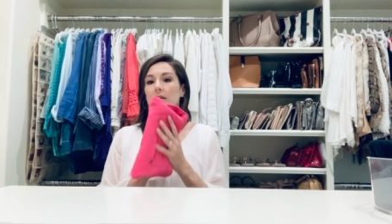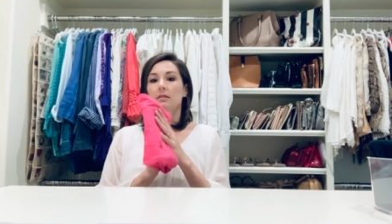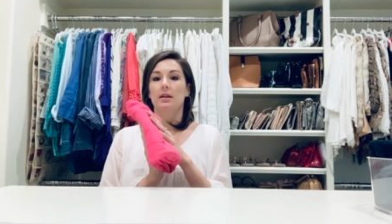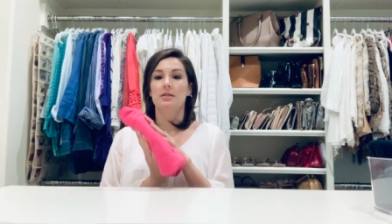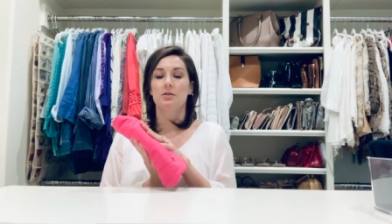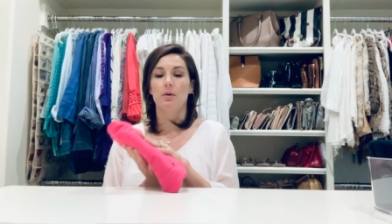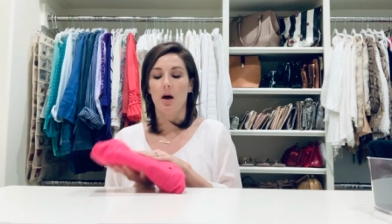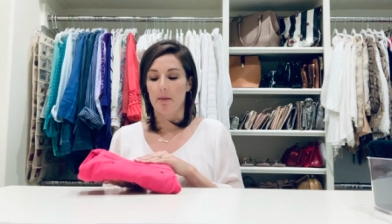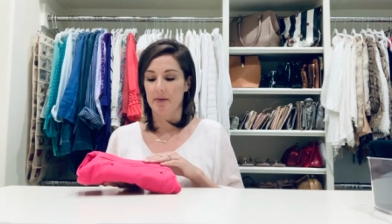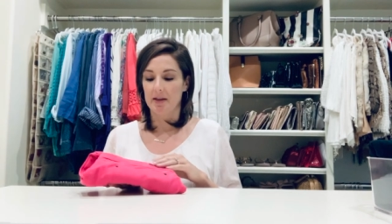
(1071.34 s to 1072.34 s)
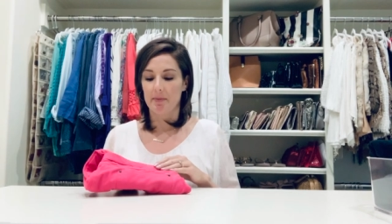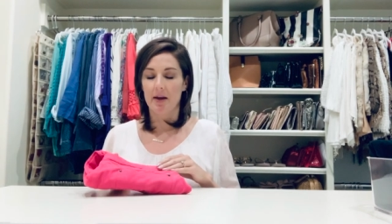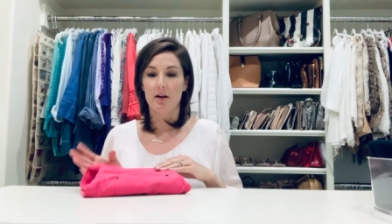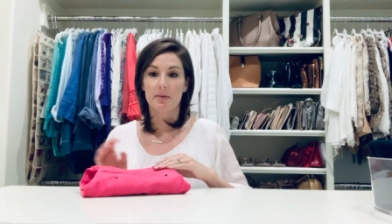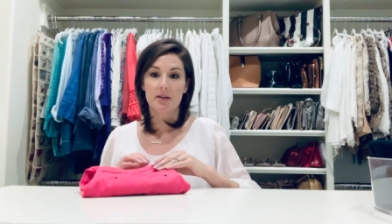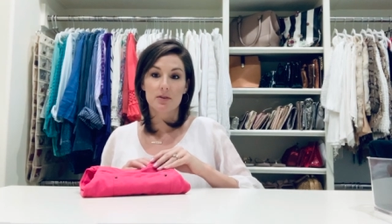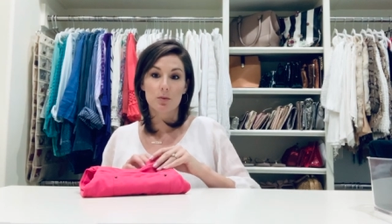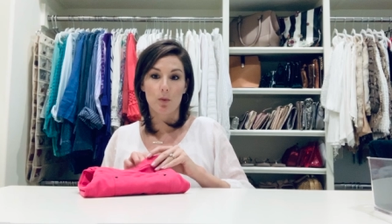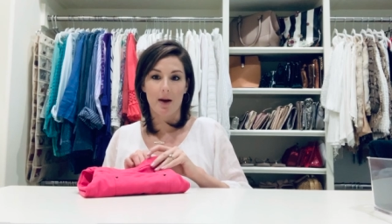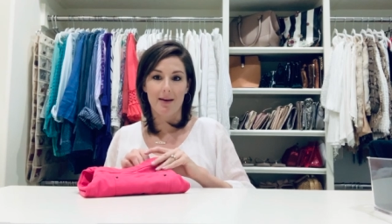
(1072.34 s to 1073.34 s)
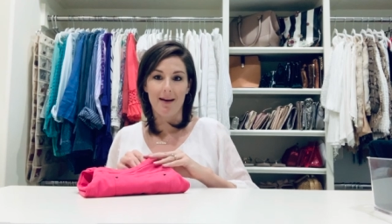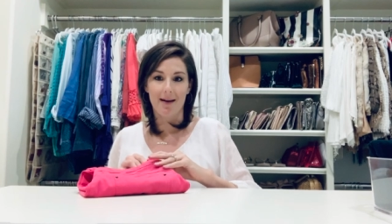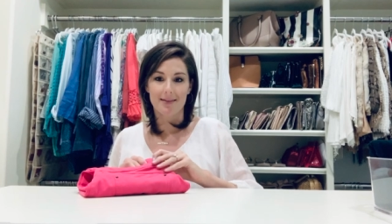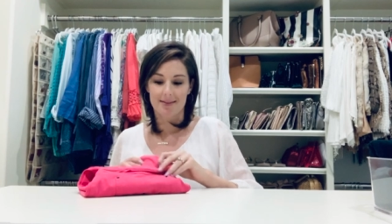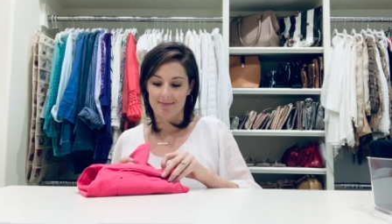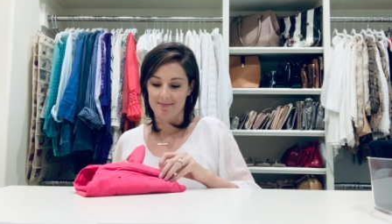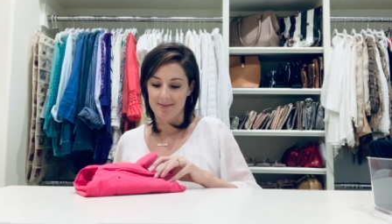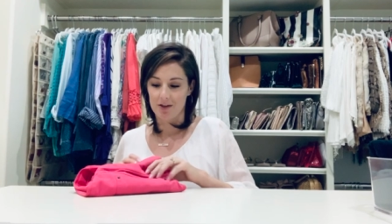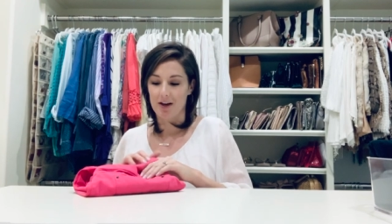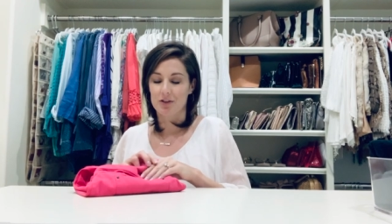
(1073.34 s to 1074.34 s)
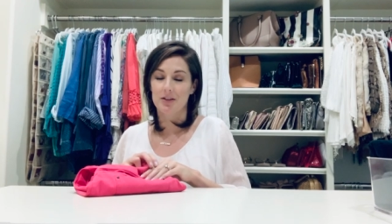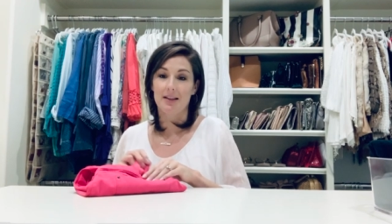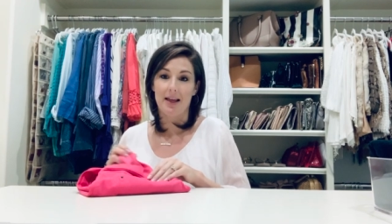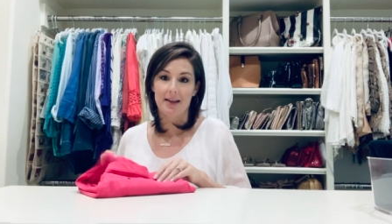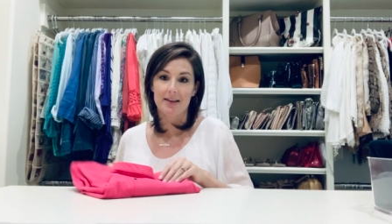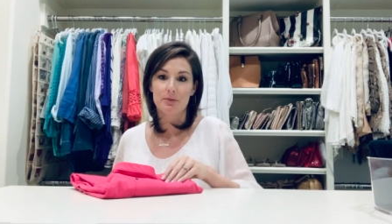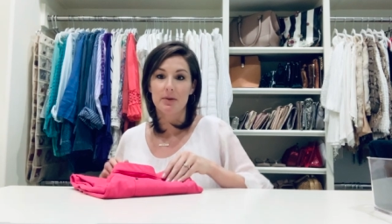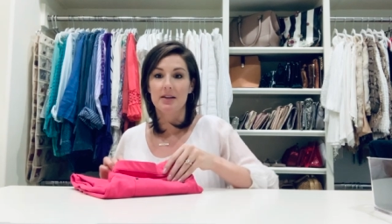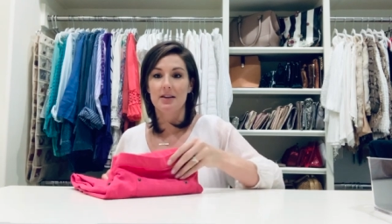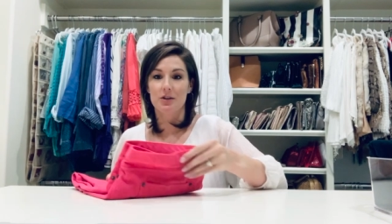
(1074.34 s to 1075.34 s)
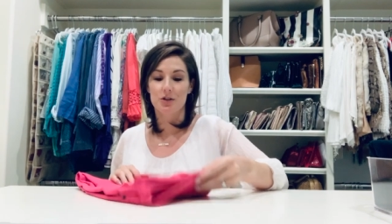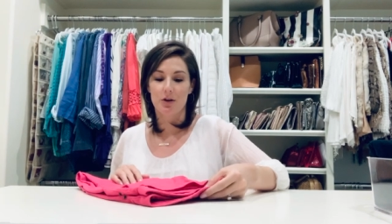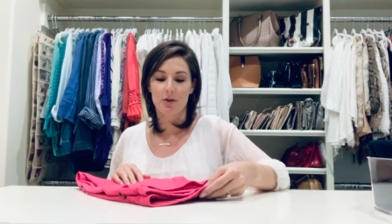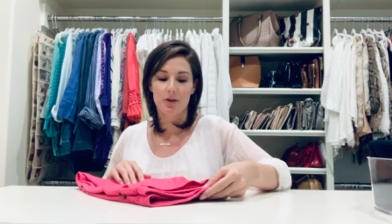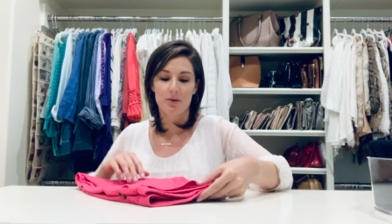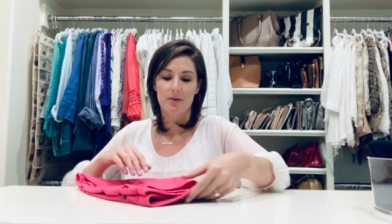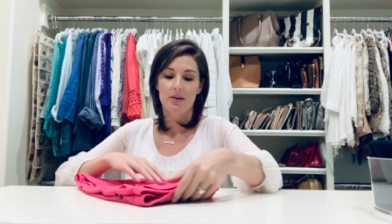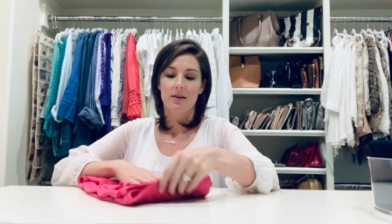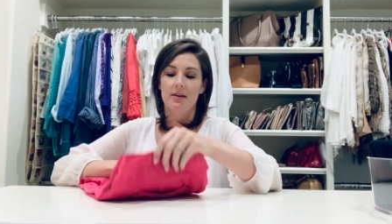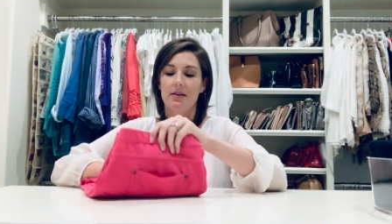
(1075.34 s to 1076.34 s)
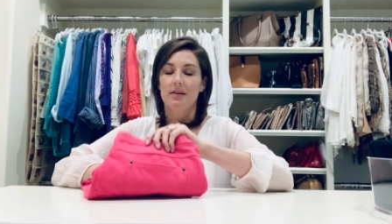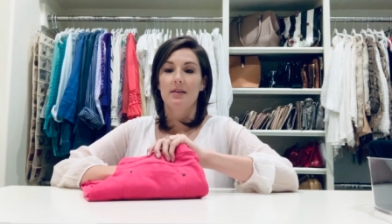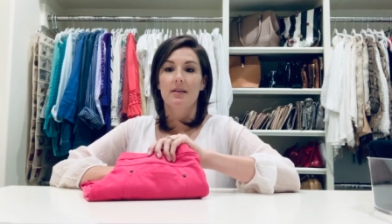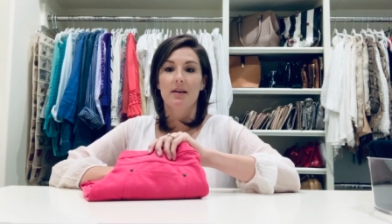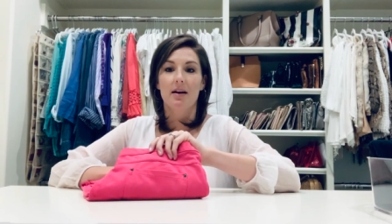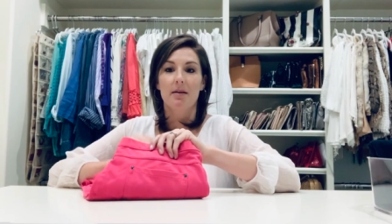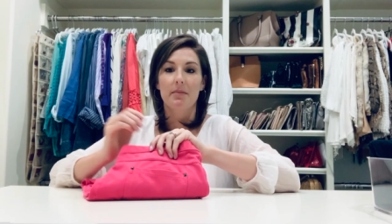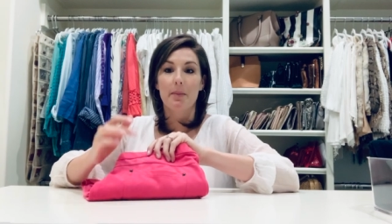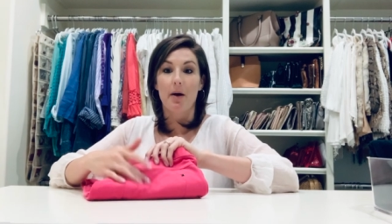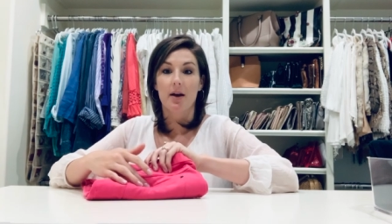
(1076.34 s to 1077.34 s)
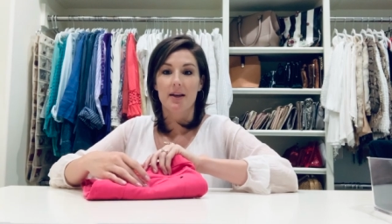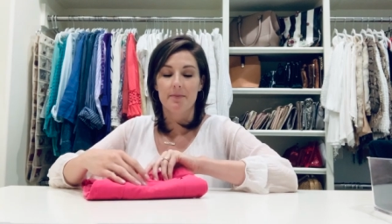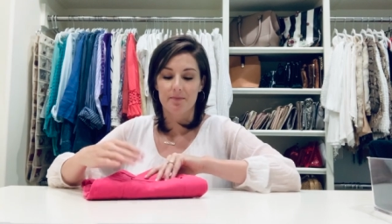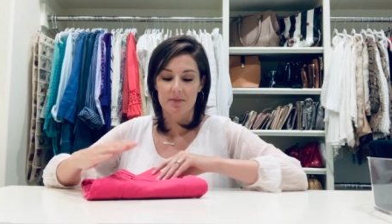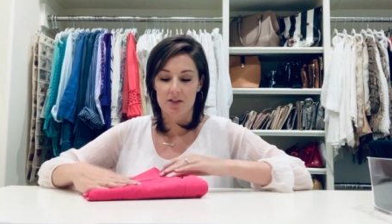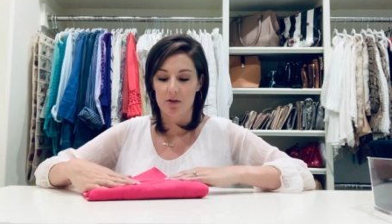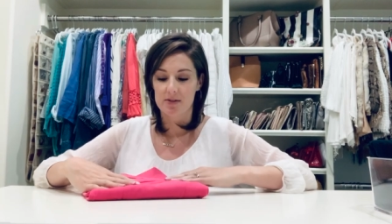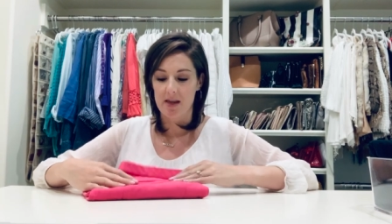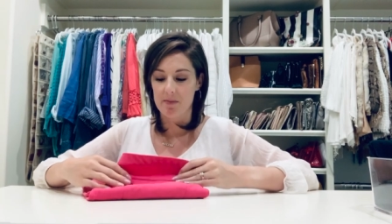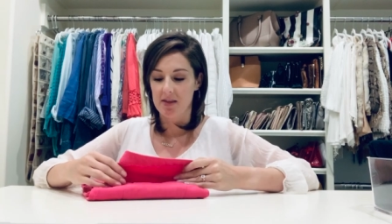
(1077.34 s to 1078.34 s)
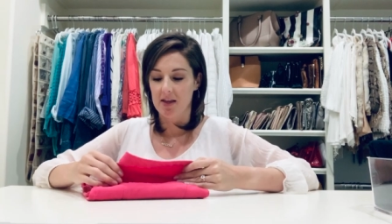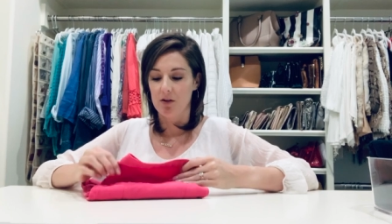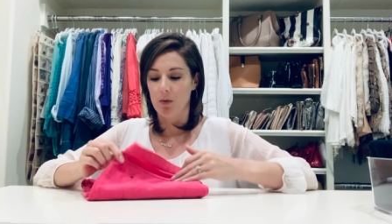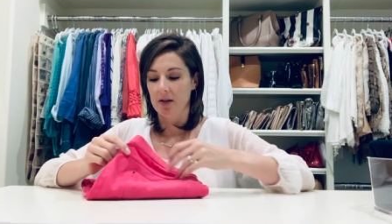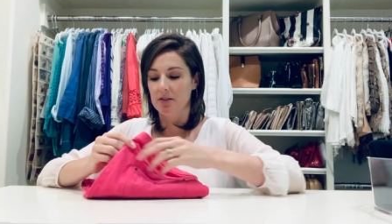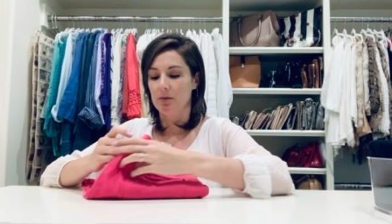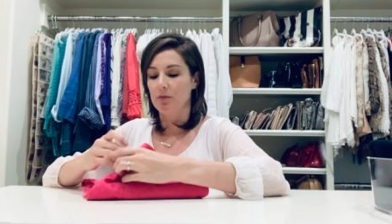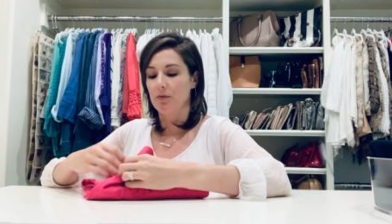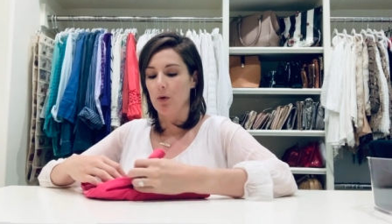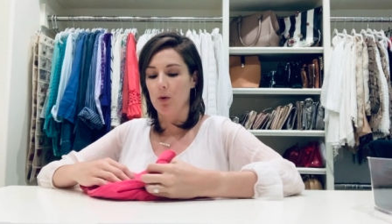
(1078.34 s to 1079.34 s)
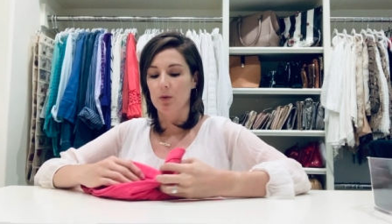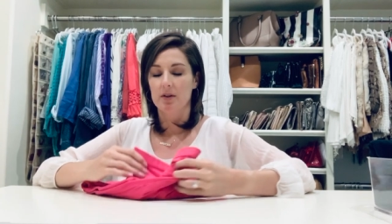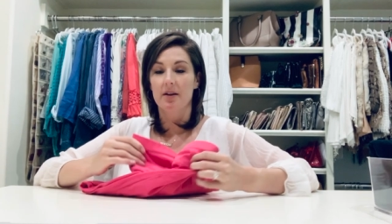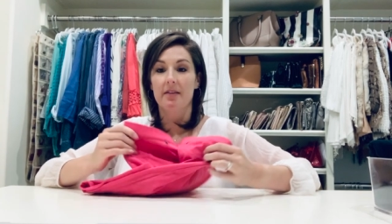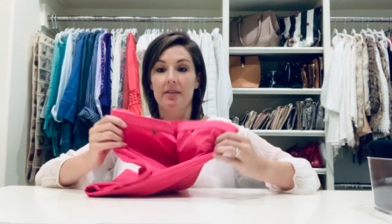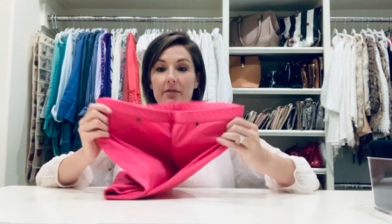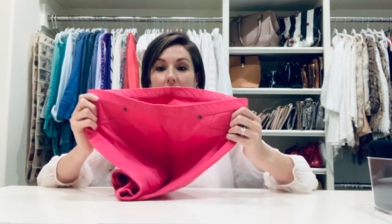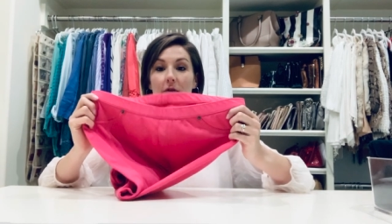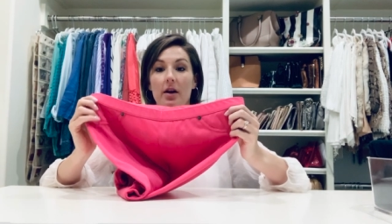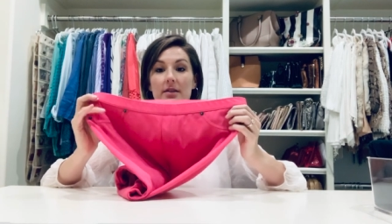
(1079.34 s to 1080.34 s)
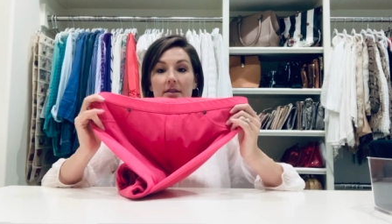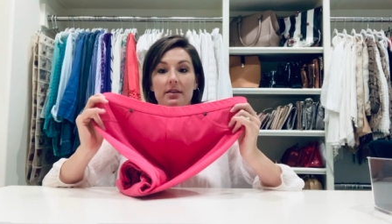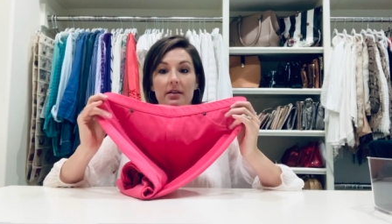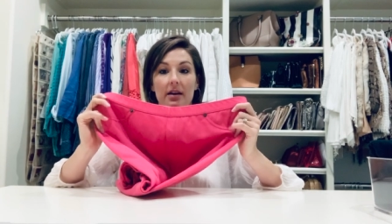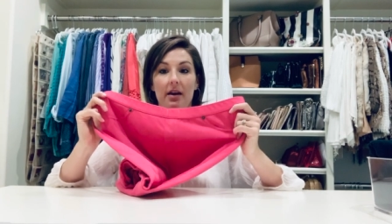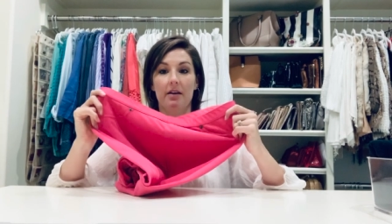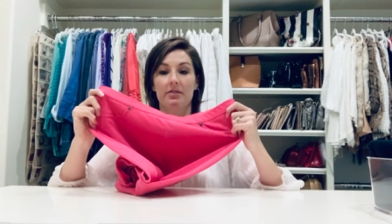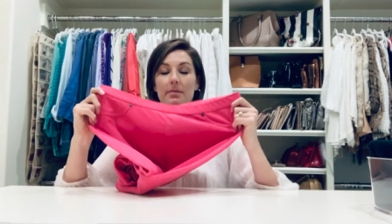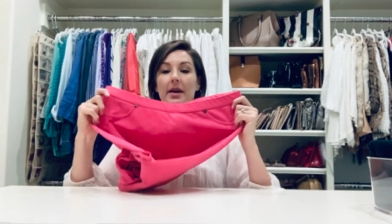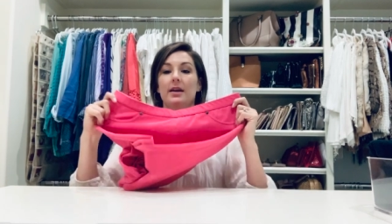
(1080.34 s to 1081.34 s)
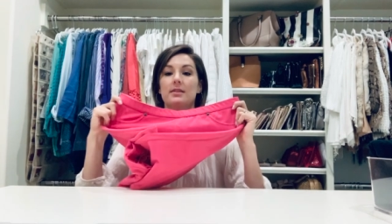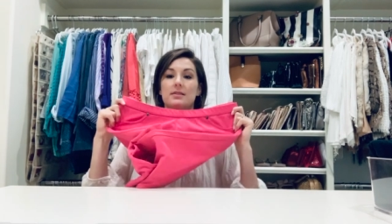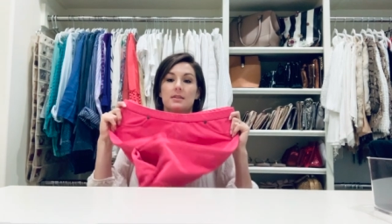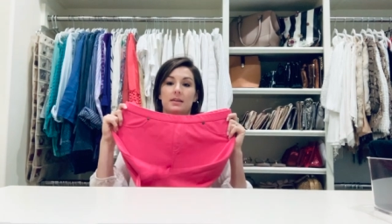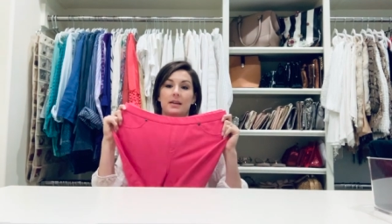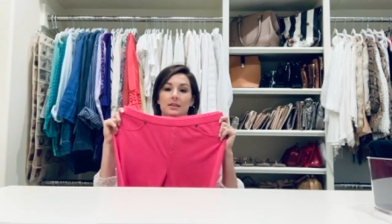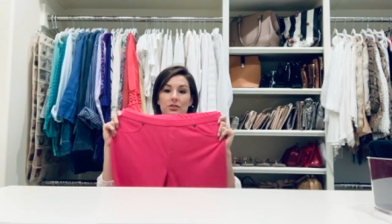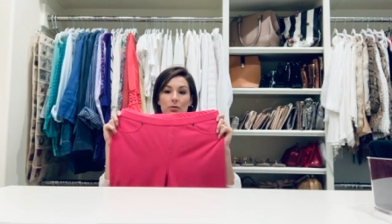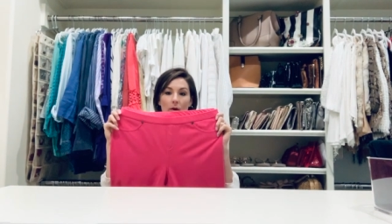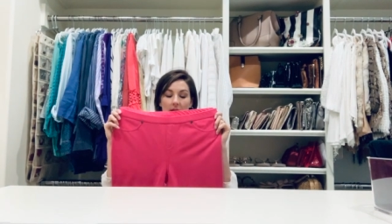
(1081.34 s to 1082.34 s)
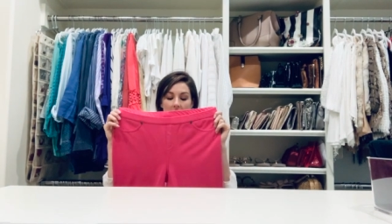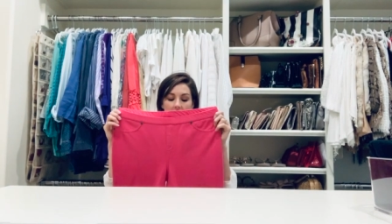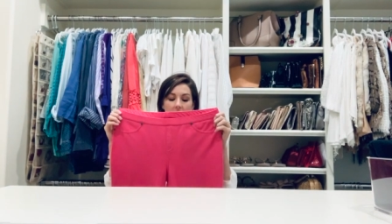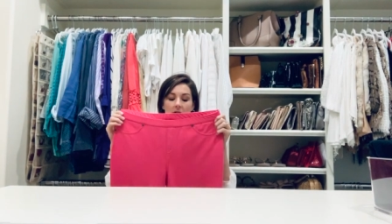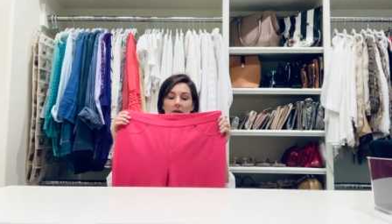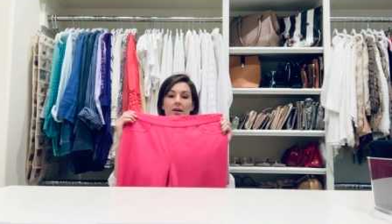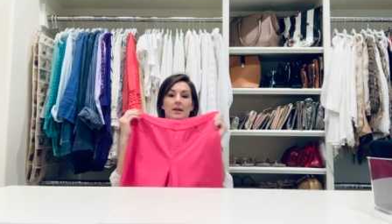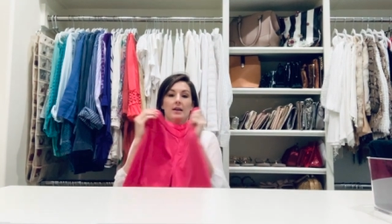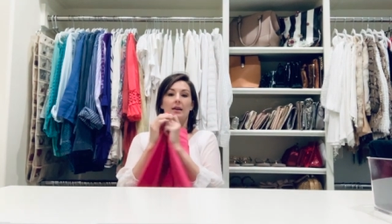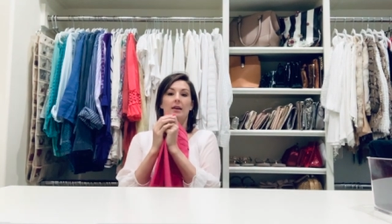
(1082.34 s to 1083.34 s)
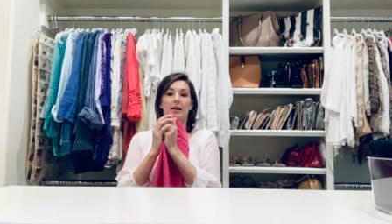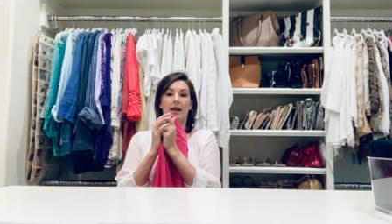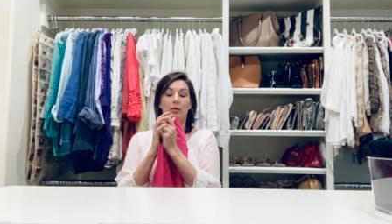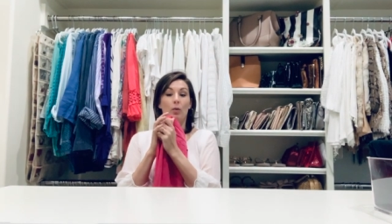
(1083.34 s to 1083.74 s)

let's do a hot pink pair because why not? They're actually leggings, but it does show you um, a pocket. So same thing, you want to fold the front of the pants into one another. And